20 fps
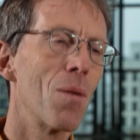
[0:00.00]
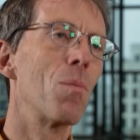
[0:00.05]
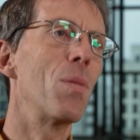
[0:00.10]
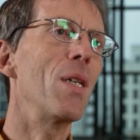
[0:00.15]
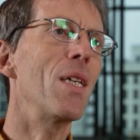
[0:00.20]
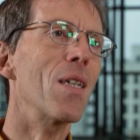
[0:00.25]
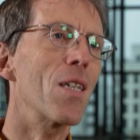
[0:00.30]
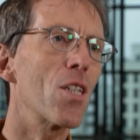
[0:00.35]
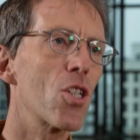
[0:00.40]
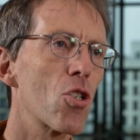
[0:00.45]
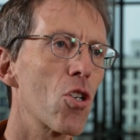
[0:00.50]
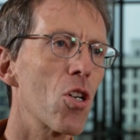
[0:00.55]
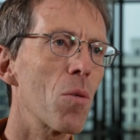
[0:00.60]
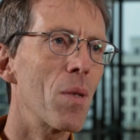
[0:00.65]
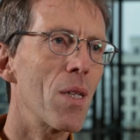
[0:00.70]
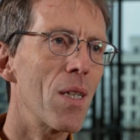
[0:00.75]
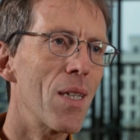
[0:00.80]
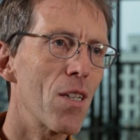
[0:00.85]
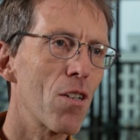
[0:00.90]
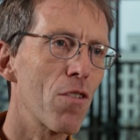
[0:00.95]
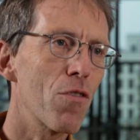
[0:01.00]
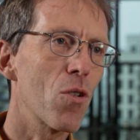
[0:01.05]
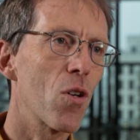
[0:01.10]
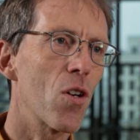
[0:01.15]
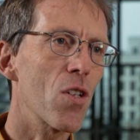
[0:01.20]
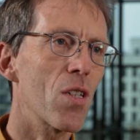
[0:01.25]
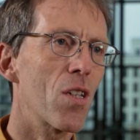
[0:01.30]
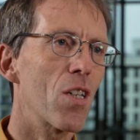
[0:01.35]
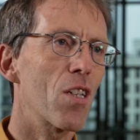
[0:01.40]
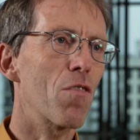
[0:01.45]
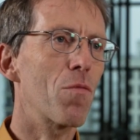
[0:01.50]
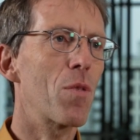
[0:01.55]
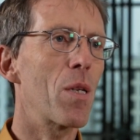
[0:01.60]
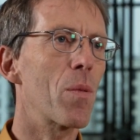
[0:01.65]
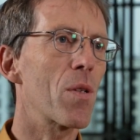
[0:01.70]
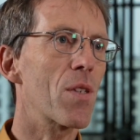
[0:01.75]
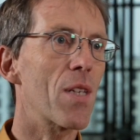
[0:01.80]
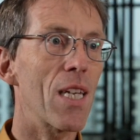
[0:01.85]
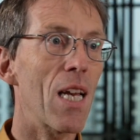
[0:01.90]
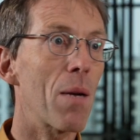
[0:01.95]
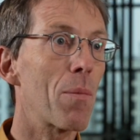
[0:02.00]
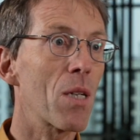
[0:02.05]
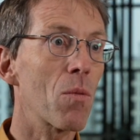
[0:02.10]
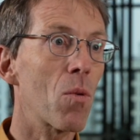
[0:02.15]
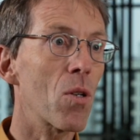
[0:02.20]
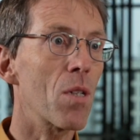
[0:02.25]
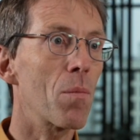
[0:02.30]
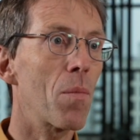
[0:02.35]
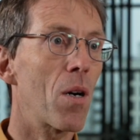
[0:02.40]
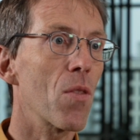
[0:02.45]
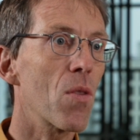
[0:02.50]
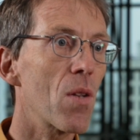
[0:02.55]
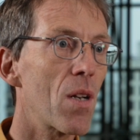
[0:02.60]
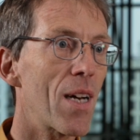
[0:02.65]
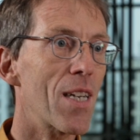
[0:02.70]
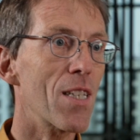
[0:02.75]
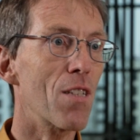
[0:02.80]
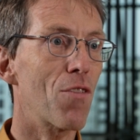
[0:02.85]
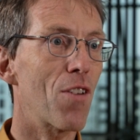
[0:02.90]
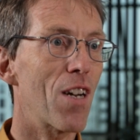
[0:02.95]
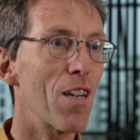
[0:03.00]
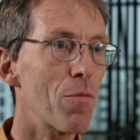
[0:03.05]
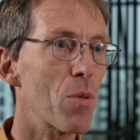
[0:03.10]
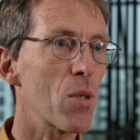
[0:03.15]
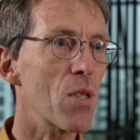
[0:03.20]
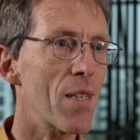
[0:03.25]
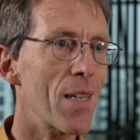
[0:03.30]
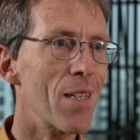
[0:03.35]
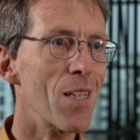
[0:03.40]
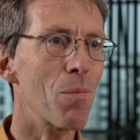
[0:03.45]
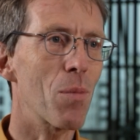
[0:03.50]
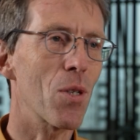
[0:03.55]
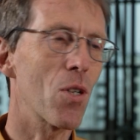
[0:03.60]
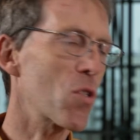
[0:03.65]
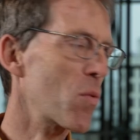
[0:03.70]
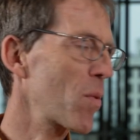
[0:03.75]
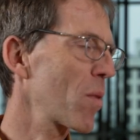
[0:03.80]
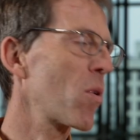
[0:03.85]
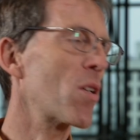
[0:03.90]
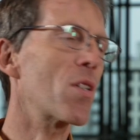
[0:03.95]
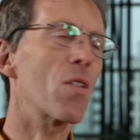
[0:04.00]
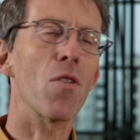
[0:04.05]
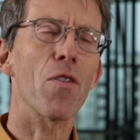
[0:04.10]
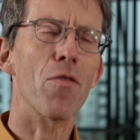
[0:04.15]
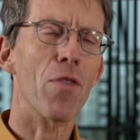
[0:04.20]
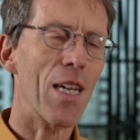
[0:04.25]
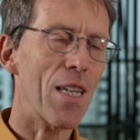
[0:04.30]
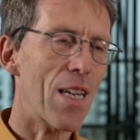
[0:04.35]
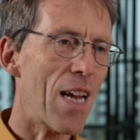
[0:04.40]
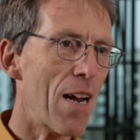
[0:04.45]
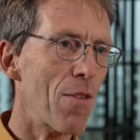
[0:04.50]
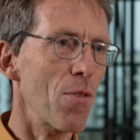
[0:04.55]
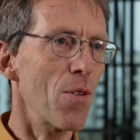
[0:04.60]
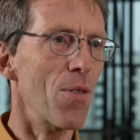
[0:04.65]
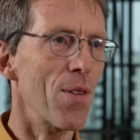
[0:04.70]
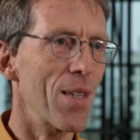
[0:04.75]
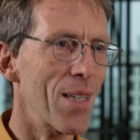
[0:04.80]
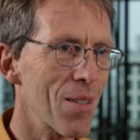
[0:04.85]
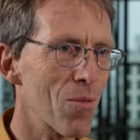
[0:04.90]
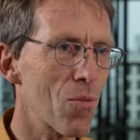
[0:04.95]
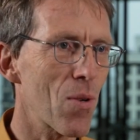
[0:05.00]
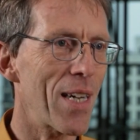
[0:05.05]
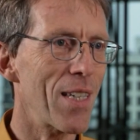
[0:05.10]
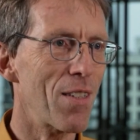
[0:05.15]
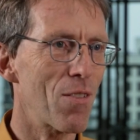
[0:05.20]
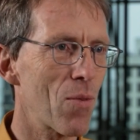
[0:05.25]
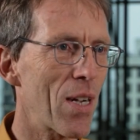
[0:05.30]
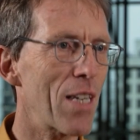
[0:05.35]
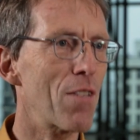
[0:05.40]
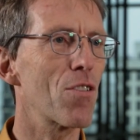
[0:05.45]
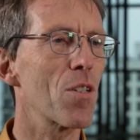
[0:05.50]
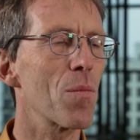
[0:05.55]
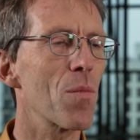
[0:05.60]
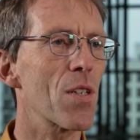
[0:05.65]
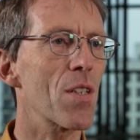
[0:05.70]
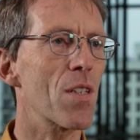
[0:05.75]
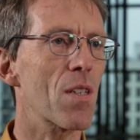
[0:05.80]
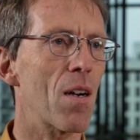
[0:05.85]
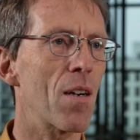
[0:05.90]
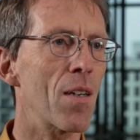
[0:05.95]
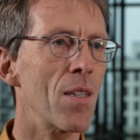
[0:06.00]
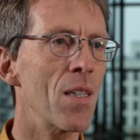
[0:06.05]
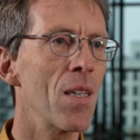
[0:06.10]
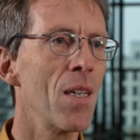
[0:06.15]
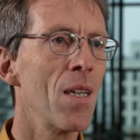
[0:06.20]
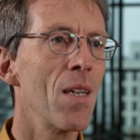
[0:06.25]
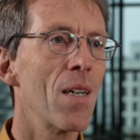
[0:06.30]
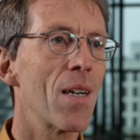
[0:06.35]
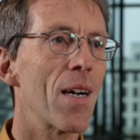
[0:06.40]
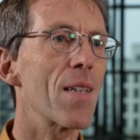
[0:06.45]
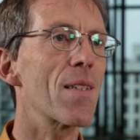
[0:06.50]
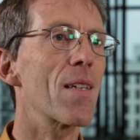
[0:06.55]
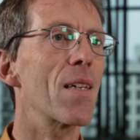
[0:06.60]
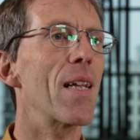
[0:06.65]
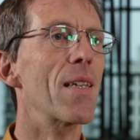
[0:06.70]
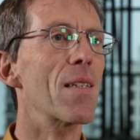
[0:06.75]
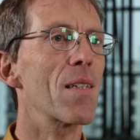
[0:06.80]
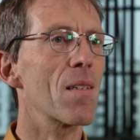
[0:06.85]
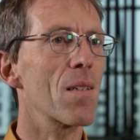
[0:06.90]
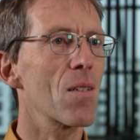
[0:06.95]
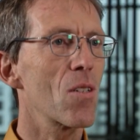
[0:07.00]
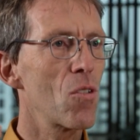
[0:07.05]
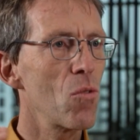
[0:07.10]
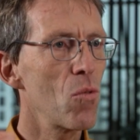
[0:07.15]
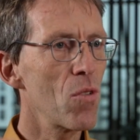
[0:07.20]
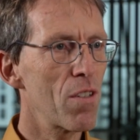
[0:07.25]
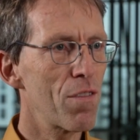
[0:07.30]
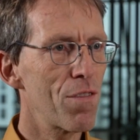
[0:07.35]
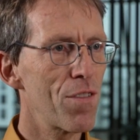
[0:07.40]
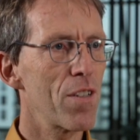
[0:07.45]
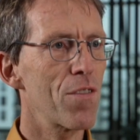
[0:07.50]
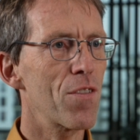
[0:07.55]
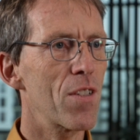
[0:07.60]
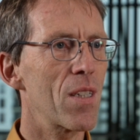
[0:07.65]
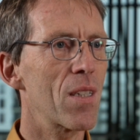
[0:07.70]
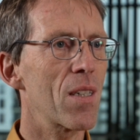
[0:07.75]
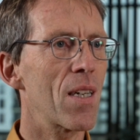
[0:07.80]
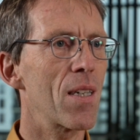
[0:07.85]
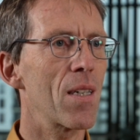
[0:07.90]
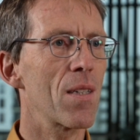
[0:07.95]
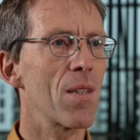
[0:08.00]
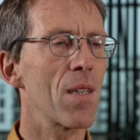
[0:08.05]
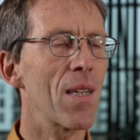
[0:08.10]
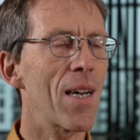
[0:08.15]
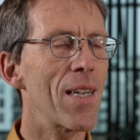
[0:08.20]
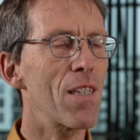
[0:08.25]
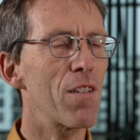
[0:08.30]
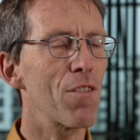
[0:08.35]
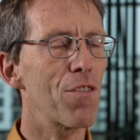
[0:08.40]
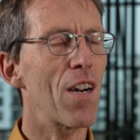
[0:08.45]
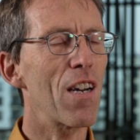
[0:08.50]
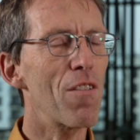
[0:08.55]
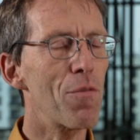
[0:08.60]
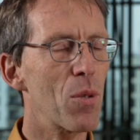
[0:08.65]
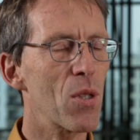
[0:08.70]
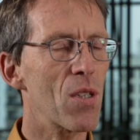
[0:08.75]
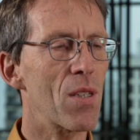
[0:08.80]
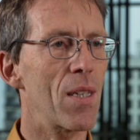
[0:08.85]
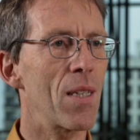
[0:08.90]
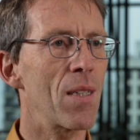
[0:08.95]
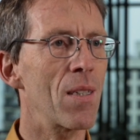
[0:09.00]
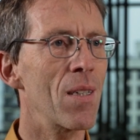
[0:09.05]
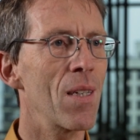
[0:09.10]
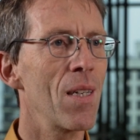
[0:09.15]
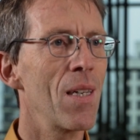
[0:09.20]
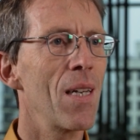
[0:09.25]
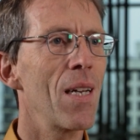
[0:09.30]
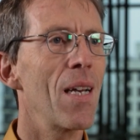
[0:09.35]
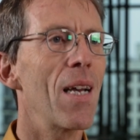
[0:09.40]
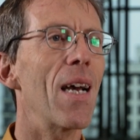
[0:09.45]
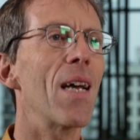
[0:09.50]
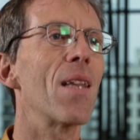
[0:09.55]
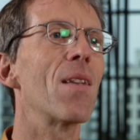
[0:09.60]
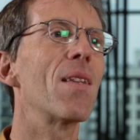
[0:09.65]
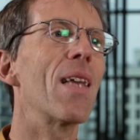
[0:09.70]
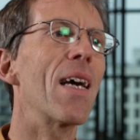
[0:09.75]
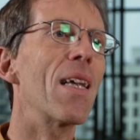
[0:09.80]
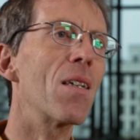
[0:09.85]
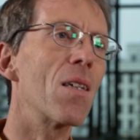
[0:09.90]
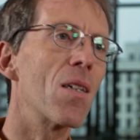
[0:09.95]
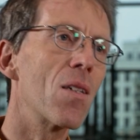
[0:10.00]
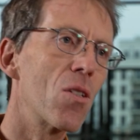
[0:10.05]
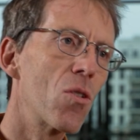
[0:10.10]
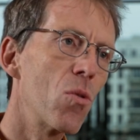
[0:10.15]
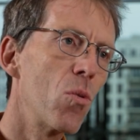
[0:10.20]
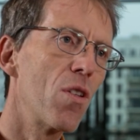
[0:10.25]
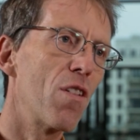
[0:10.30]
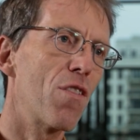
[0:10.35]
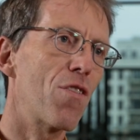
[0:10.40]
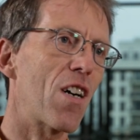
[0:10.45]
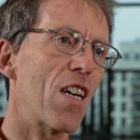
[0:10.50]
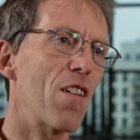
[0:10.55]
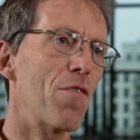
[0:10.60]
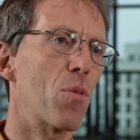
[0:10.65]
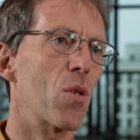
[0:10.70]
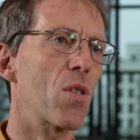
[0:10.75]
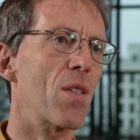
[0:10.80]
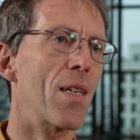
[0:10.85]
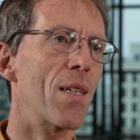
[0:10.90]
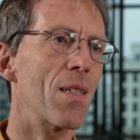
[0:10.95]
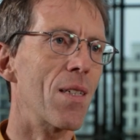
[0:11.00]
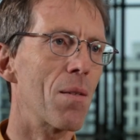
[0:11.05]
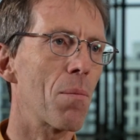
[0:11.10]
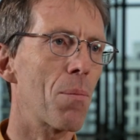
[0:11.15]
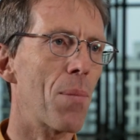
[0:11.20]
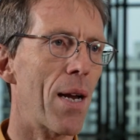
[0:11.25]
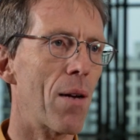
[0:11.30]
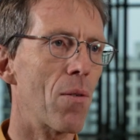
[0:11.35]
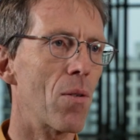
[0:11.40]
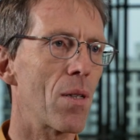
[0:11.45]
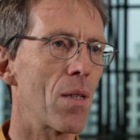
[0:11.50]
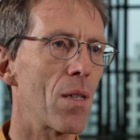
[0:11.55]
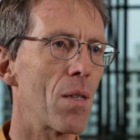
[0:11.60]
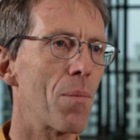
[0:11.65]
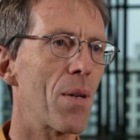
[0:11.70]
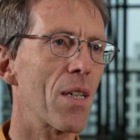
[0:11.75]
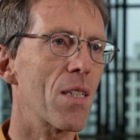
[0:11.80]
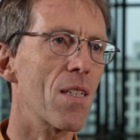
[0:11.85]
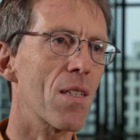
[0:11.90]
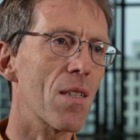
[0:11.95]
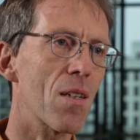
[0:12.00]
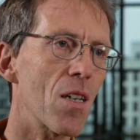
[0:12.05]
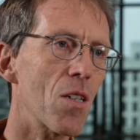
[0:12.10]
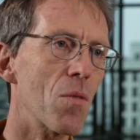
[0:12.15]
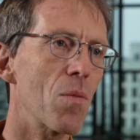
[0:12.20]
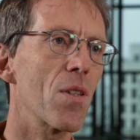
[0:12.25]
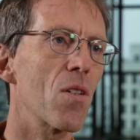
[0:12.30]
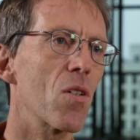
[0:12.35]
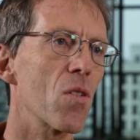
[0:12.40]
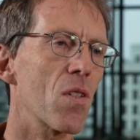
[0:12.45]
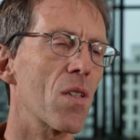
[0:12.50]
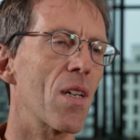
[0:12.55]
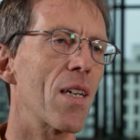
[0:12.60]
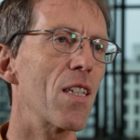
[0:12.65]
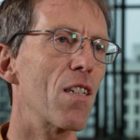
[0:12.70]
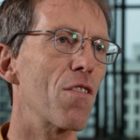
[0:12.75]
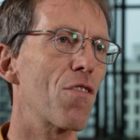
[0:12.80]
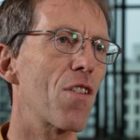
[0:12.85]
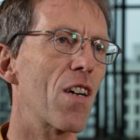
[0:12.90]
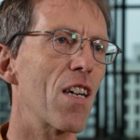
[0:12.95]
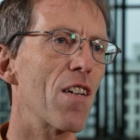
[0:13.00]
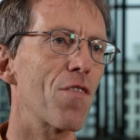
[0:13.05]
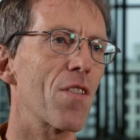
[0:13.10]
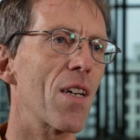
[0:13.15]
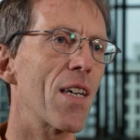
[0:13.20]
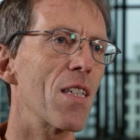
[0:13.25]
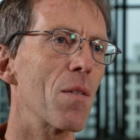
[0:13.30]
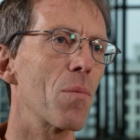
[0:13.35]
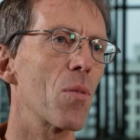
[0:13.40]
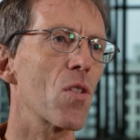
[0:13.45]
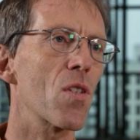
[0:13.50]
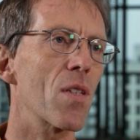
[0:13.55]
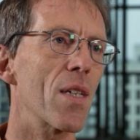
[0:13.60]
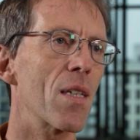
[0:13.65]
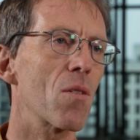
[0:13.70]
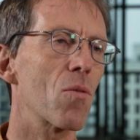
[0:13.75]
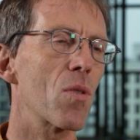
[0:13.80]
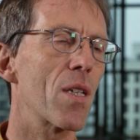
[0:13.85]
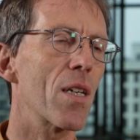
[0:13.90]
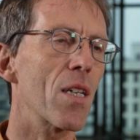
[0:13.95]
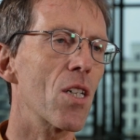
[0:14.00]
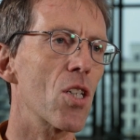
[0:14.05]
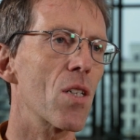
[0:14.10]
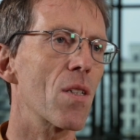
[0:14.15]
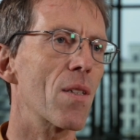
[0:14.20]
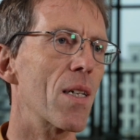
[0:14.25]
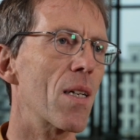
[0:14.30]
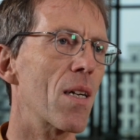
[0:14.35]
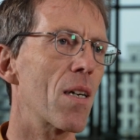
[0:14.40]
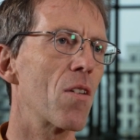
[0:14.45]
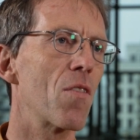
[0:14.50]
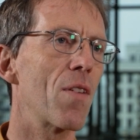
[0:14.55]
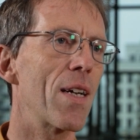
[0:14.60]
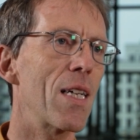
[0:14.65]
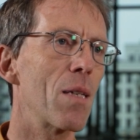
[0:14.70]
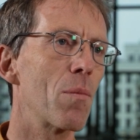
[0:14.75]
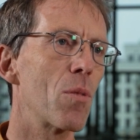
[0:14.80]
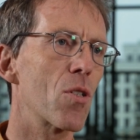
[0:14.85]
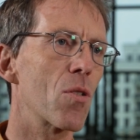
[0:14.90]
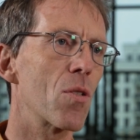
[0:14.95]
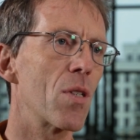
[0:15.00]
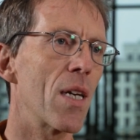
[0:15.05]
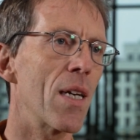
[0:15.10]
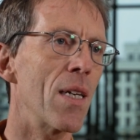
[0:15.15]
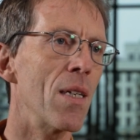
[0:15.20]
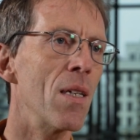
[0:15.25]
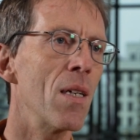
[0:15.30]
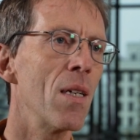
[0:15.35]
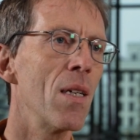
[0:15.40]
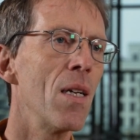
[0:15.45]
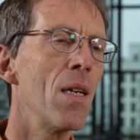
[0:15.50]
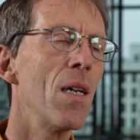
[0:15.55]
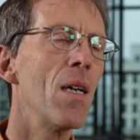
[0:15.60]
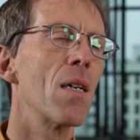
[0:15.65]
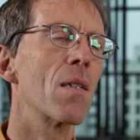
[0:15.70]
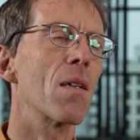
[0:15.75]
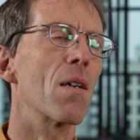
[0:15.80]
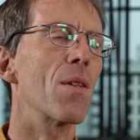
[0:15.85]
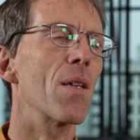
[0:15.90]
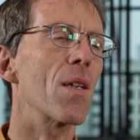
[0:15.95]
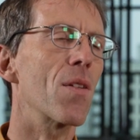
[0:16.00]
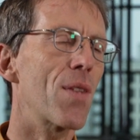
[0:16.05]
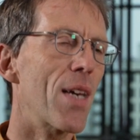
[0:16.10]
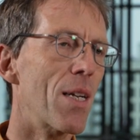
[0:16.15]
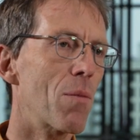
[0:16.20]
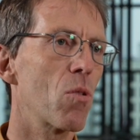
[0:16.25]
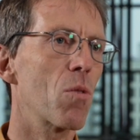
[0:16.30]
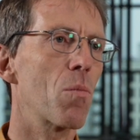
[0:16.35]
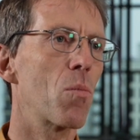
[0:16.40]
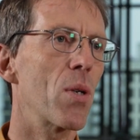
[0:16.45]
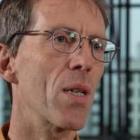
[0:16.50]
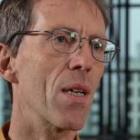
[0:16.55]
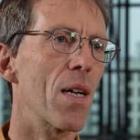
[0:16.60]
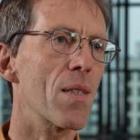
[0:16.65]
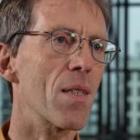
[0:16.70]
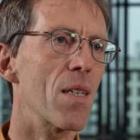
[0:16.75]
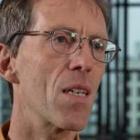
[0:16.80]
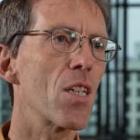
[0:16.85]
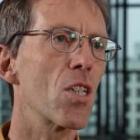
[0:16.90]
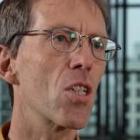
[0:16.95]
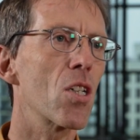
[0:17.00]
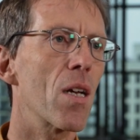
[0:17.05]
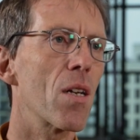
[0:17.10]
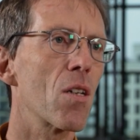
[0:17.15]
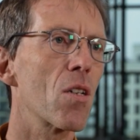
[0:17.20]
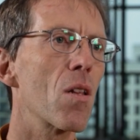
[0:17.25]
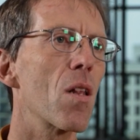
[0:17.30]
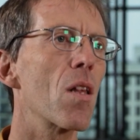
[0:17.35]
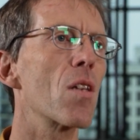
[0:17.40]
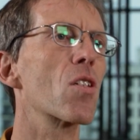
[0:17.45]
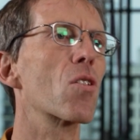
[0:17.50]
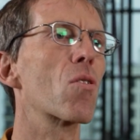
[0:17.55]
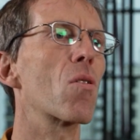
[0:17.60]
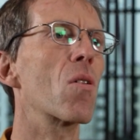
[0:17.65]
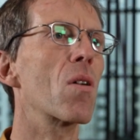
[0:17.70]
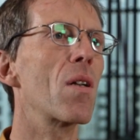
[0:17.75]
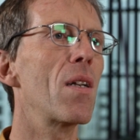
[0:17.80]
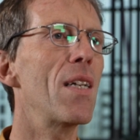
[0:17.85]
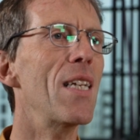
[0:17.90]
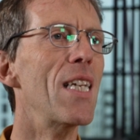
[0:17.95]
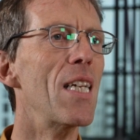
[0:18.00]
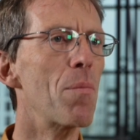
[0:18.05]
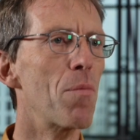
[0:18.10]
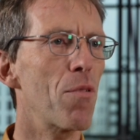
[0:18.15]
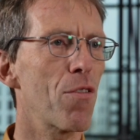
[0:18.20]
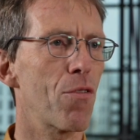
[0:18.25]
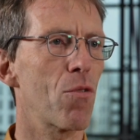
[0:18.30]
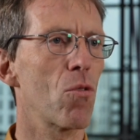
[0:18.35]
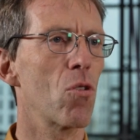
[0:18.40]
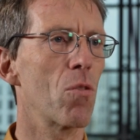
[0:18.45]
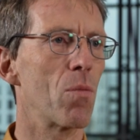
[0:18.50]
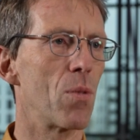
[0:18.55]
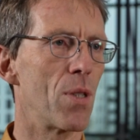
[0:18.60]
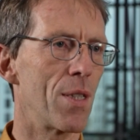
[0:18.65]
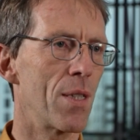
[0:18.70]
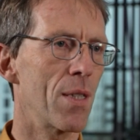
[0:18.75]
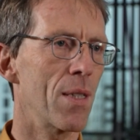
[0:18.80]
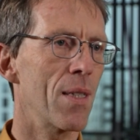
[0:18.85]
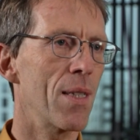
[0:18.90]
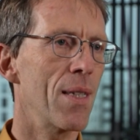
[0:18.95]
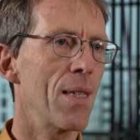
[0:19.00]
Being in Germany, of course, a lot of people say, yeah, but what about the last 5%? Because we want to get everything right from the start. I say, let's do the 95% and then do the 5% in parallel. But start with those 90% reductions that are available today. And I think that would bring us a strong leap forward.